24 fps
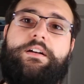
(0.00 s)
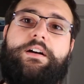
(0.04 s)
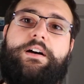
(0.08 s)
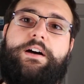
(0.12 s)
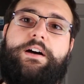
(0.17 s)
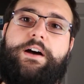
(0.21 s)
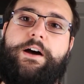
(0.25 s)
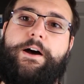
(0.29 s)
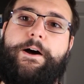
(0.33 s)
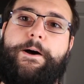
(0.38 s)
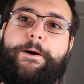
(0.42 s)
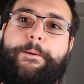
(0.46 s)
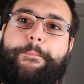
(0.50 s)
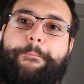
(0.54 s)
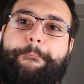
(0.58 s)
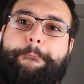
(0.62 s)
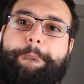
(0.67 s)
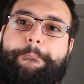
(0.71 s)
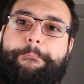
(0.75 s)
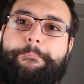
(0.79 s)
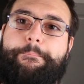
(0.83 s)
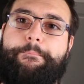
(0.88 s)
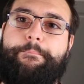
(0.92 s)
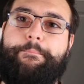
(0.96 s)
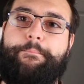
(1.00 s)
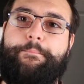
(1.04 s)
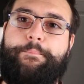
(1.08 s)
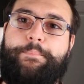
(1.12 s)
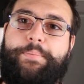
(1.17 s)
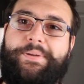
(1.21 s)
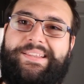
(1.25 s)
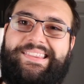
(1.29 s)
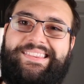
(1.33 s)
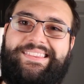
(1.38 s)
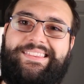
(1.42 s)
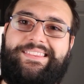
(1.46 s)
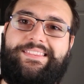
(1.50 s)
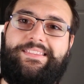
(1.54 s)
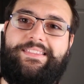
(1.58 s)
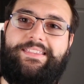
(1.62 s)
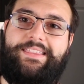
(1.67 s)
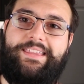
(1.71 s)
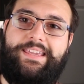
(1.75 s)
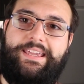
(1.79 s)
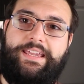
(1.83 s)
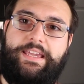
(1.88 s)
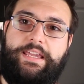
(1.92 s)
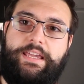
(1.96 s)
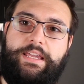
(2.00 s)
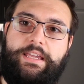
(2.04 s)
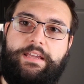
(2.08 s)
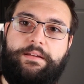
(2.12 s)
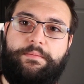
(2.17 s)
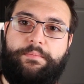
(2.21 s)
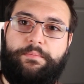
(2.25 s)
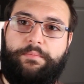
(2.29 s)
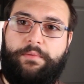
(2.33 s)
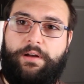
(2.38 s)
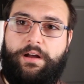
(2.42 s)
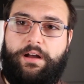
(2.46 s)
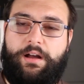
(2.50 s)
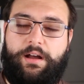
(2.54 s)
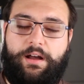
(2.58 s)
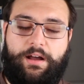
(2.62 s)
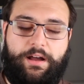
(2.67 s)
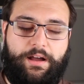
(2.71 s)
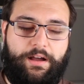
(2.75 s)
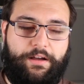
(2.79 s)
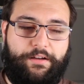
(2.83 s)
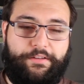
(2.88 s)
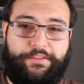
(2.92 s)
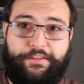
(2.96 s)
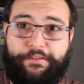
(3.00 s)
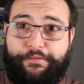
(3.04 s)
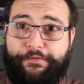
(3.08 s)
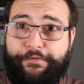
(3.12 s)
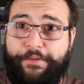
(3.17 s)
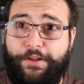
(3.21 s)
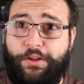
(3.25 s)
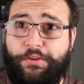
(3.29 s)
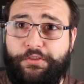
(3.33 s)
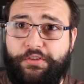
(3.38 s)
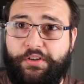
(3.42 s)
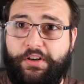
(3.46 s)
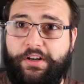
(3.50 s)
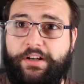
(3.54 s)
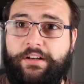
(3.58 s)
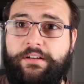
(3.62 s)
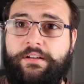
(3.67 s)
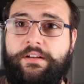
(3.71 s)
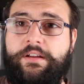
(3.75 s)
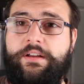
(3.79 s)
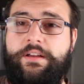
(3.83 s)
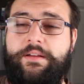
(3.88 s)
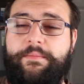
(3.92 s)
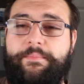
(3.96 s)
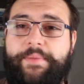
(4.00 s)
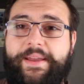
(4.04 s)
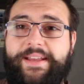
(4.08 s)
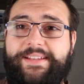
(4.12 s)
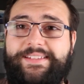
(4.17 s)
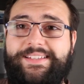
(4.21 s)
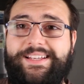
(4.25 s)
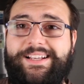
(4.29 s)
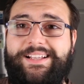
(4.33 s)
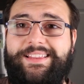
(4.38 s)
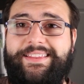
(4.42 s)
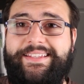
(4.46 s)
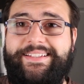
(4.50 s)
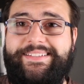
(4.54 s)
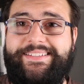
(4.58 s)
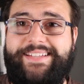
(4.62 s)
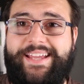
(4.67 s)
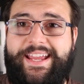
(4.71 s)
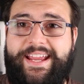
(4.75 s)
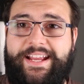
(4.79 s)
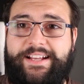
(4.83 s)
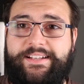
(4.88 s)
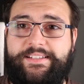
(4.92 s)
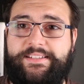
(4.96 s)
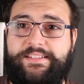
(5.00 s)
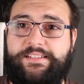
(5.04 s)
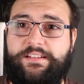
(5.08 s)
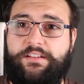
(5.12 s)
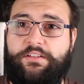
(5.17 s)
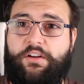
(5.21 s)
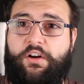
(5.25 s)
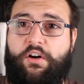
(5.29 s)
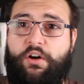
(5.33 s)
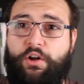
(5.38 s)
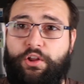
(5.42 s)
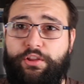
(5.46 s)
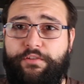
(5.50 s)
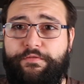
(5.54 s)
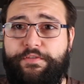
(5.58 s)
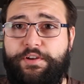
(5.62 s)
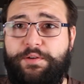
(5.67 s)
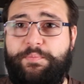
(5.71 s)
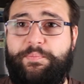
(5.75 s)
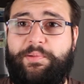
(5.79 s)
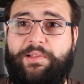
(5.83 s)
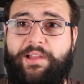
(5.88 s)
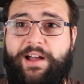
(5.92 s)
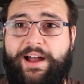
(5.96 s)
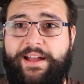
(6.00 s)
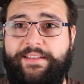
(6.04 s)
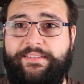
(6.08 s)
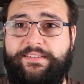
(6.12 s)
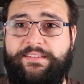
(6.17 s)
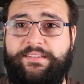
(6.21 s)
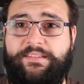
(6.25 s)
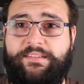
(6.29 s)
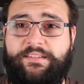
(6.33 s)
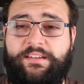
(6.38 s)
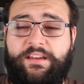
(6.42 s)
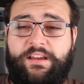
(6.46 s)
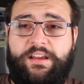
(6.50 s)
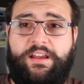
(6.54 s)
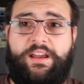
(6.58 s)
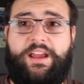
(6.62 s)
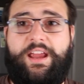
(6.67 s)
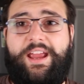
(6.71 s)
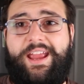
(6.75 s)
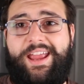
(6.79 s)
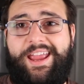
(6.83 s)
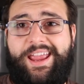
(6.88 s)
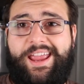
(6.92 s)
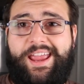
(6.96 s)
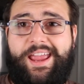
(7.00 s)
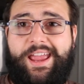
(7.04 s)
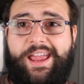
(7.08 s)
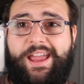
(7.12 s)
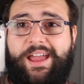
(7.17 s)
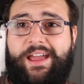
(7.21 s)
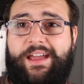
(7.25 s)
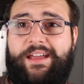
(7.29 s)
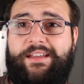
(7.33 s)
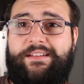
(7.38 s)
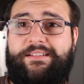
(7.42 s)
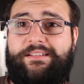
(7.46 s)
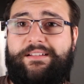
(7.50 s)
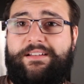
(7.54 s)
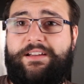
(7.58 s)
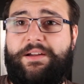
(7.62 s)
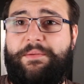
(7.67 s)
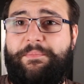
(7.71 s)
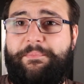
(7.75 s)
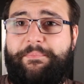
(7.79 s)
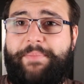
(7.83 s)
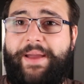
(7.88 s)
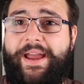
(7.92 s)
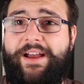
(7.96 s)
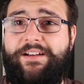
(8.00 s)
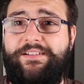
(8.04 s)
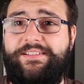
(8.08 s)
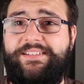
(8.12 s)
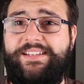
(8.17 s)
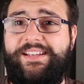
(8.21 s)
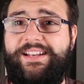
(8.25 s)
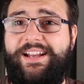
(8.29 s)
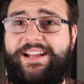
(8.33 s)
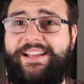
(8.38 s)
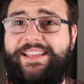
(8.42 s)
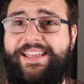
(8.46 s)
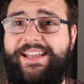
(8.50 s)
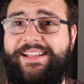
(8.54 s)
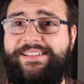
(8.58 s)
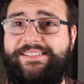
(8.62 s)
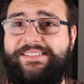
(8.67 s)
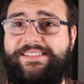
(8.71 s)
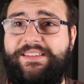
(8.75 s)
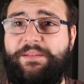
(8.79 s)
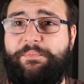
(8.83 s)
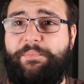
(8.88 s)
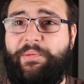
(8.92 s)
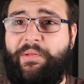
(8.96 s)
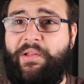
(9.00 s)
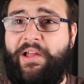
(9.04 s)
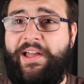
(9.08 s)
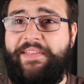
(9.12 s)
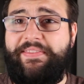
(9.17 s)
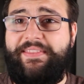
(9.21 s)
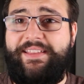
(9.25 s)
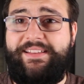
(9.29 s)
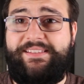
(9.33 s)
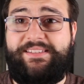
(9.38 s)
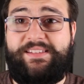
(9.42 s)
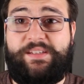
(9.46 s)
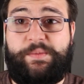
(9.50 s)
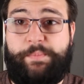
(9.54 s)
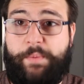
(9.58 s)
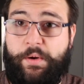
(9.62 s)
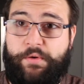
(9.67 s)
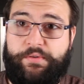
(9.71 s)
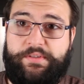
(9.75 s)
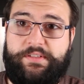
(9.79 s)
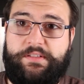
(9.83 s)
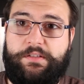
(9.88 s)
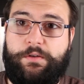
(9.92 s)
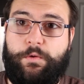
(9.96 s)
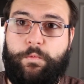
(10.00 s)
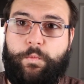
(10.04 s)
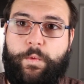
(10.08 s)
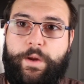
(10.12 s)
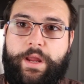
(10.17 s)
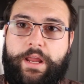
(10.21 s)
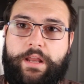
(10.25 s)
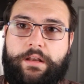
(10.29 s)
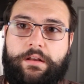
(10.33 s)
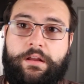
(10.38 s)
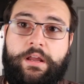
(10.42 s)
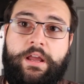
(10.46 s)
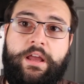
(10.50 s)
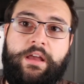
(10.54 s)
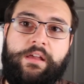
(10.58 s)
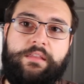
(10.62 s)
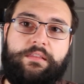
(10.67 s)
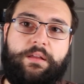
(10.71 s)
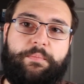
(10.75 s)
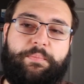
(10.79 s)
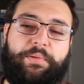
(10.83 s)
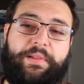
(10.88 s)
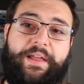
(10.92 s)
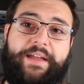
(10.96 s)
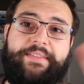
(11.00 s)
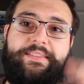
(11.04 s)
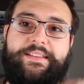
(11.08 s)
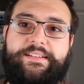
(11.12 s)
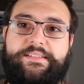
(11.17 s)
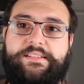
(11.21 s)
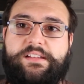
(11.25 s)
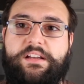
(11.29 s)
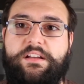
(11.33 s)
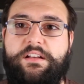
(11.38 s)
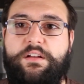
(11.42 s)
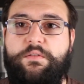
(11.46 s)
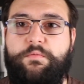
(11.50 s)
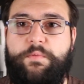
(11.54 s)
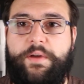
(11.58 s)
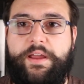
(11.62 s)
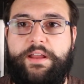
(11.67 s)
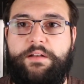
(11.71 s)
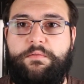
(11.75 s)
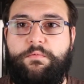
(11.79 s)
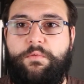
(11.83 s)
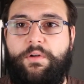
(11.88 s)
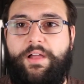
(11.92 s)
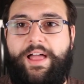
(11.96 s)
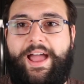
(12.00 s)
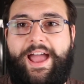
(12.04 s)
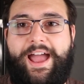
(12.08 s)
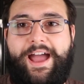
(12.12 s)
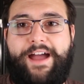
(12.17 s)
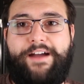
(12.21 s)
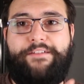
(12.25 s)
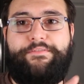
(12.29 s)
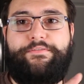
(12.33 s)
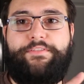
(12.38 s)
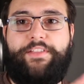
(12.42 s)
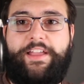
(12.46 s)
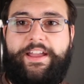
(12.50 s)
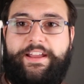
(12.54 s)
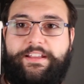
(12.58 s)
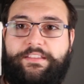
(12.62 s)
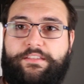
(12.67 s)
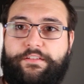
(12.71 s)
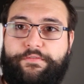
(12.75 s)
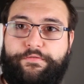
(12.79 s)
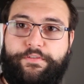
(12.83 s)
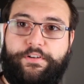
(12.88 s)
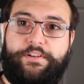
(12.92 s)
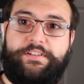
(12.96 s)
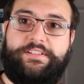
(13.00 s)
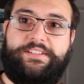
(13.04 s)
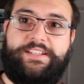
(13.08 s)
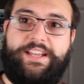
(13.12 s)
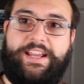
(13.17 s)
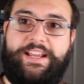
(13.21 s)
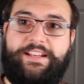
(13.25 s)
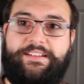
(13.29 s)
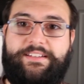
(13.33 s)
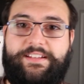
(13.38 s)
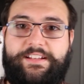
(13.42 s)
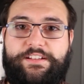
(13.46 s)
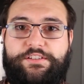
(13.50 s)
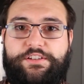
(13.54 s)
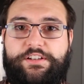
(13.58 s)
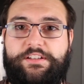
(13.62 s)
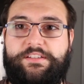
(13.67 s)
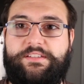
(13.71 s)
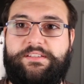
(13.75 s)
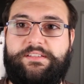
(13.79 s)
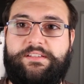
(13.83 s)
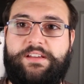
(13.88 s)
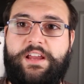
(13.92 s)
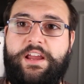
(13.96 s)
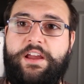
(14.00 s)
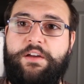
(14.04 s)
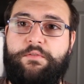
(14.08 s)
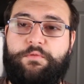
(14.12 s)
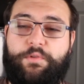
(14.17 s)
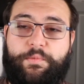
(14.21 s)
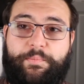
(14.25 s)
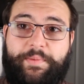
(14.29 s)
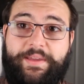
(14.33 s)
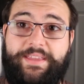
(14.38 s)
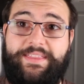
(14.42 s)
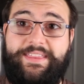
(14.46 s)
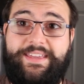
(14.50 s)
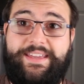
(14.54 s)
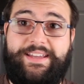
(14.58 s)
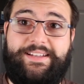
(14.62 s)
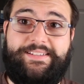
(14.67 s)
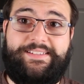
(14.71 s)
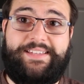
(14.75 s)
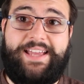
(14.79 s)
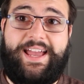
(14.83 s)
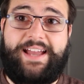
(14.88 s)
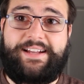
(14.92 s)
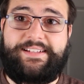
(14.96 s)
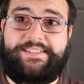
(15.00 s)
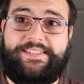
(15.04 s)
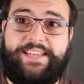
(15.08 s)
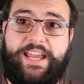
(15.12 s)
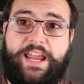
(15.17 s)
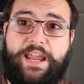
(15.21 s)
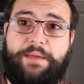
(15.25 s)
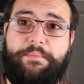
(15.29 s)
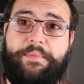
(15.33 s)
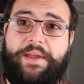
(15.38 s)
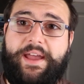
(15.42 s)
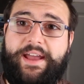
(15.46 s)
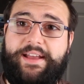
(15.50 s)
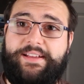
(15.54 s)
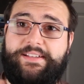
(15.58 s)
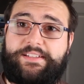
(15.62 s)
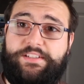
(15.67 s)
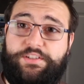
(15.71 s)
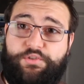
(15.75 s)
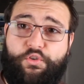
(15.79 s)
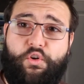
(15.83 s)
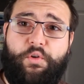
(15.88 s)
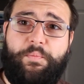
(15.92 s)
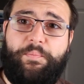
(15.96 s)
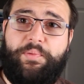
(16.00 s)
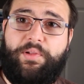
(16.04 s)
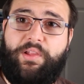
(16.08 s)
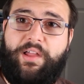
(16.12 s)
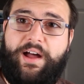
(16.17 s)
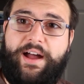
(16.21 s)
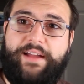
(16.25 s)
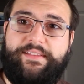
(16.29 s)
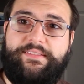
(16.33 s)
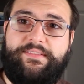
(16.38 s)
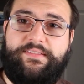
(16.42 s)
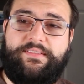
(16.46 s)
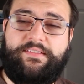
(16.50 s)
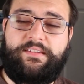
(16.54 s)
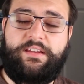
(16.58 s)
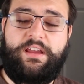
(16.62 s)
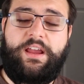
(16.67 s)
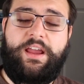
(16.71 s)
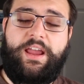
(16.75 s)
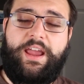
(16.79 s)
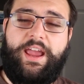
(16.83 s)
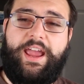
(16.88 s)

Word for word: Um, but the uh, the filter basically takes all of your plots and compares it against the plot that's supposed to win. The plot that's gonna win will have like the first eight digits will be the exact same as your plots.